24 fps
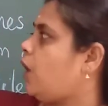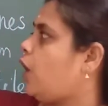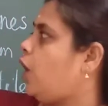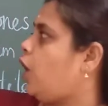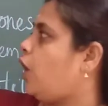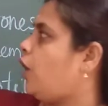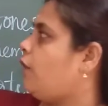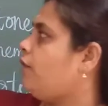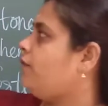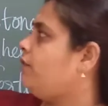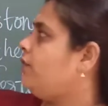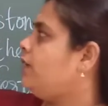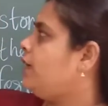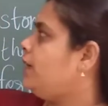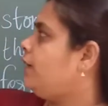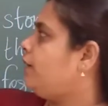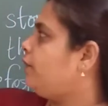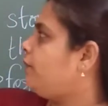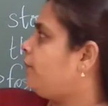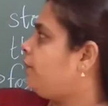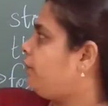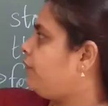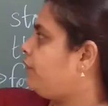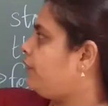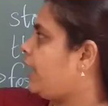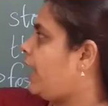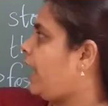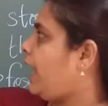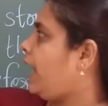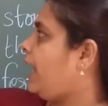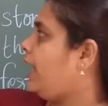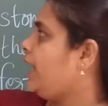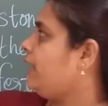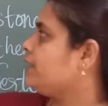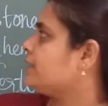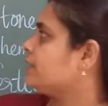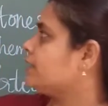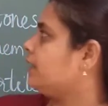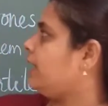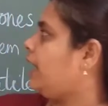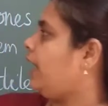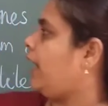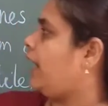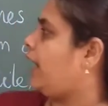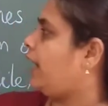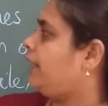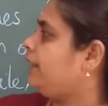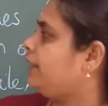of flat
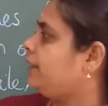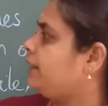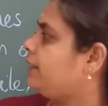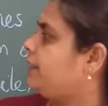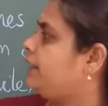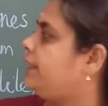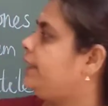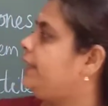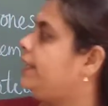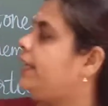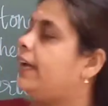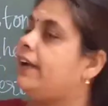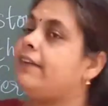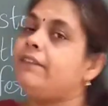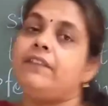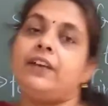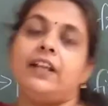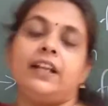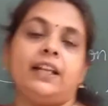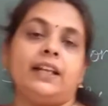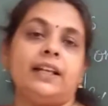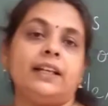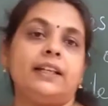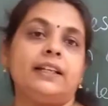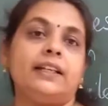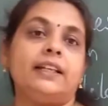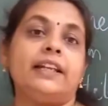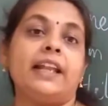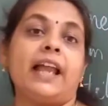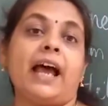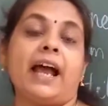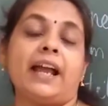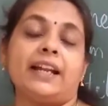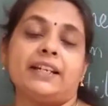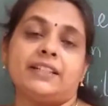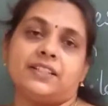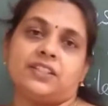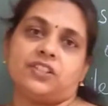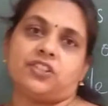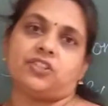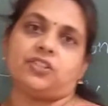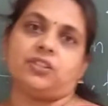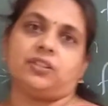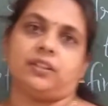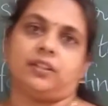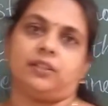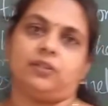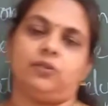and level lands
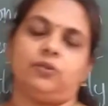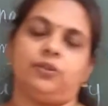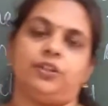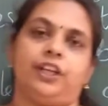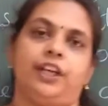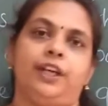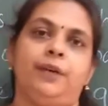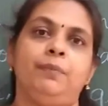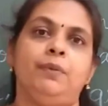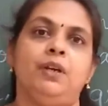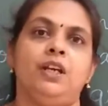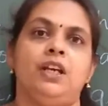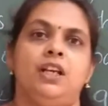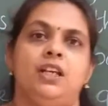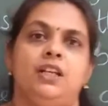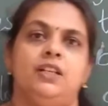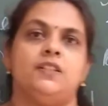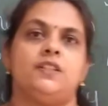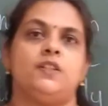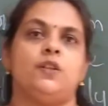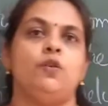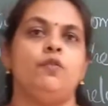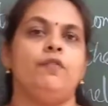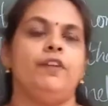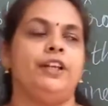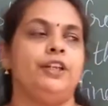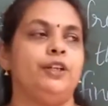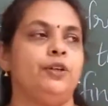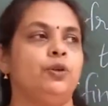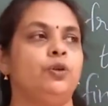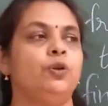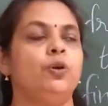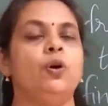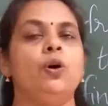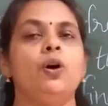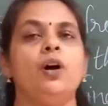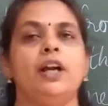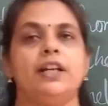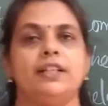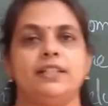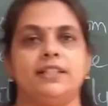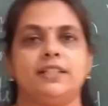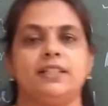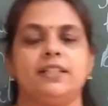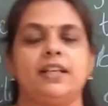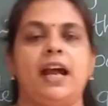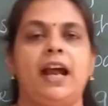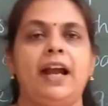children, okay. So when you go and
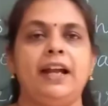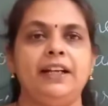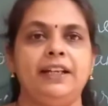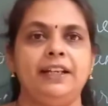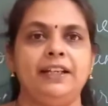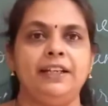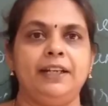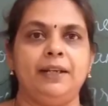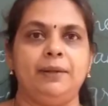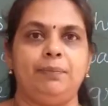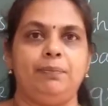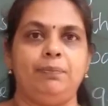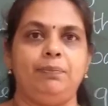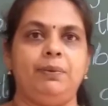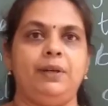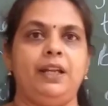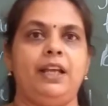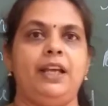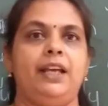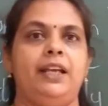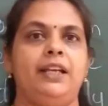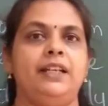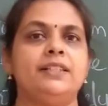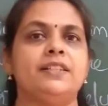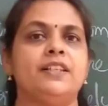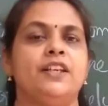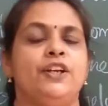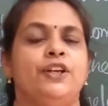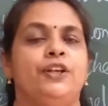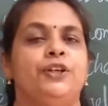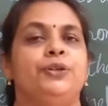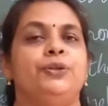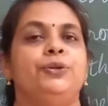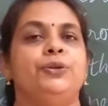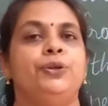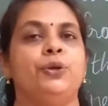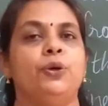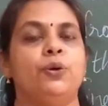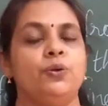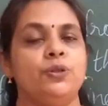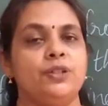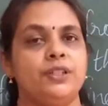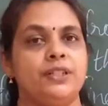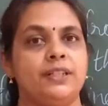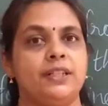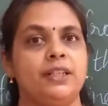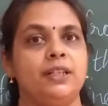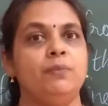stand in a place, you
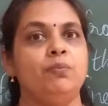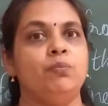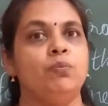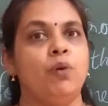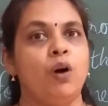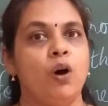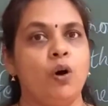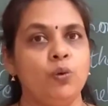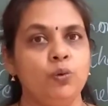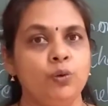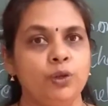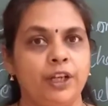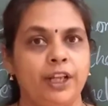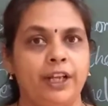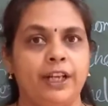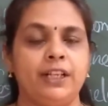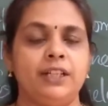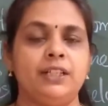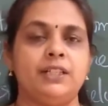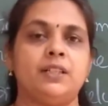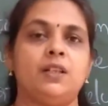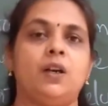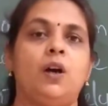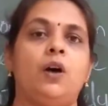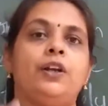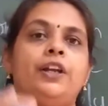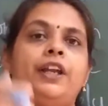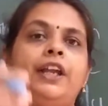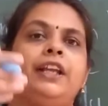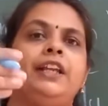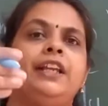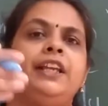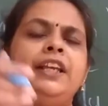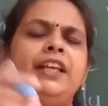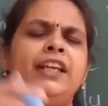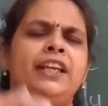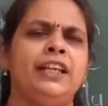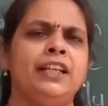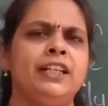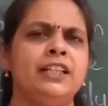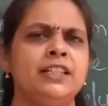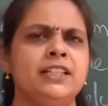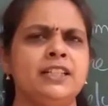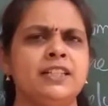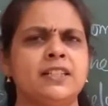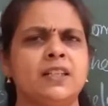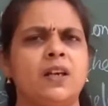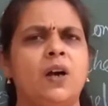don't see mountains or any
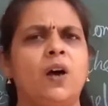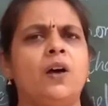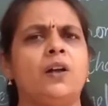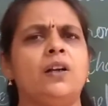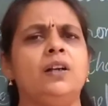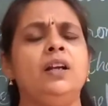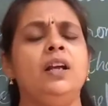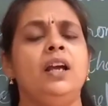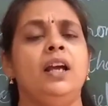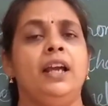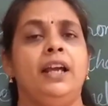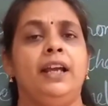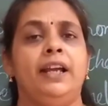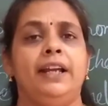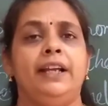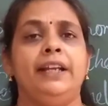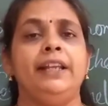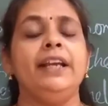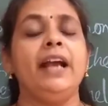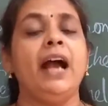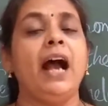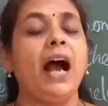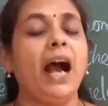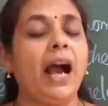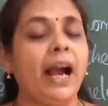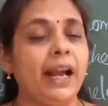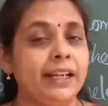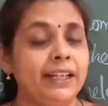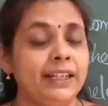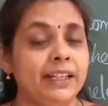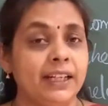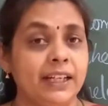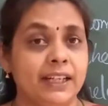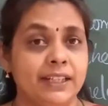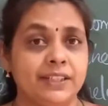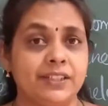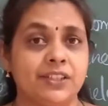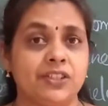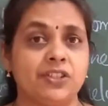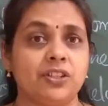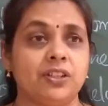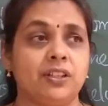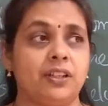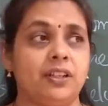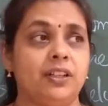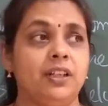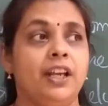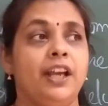hills or any highlands
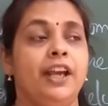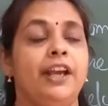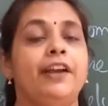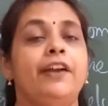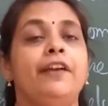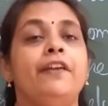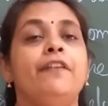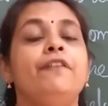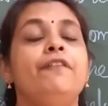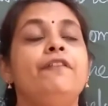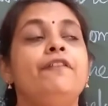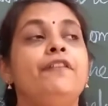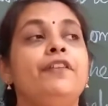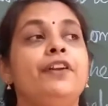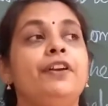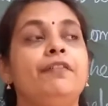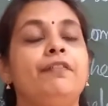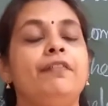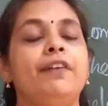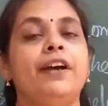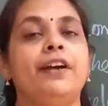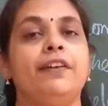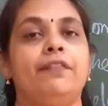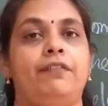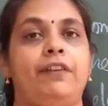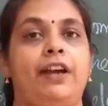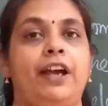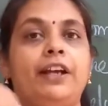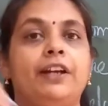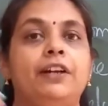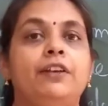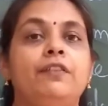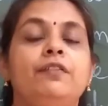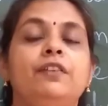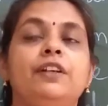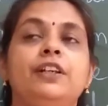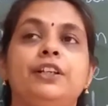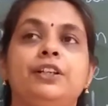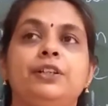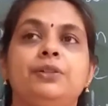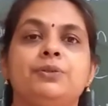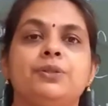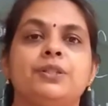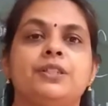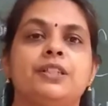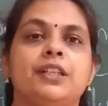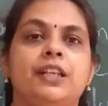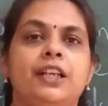children. Everywhere, wherever
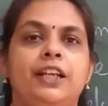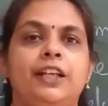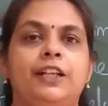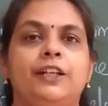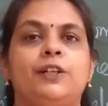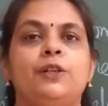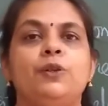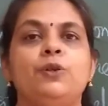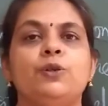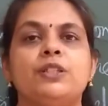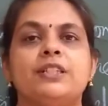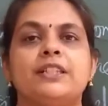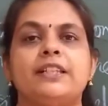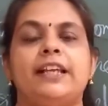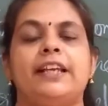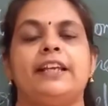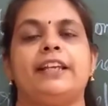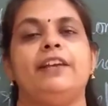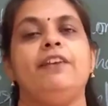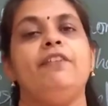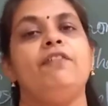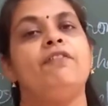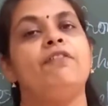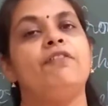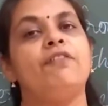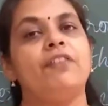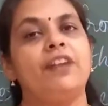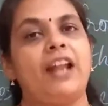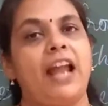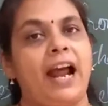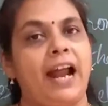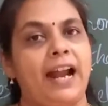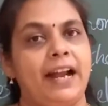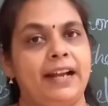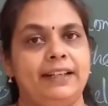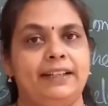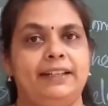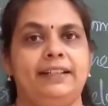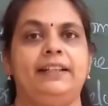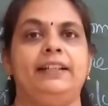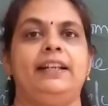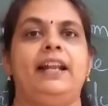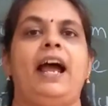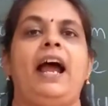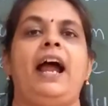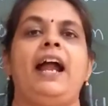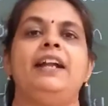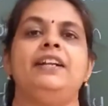you see, it looks like a flat
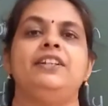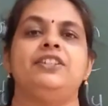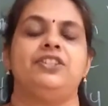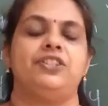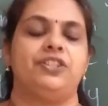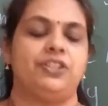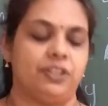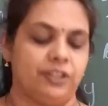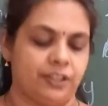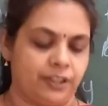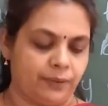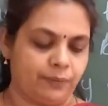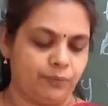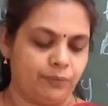land children,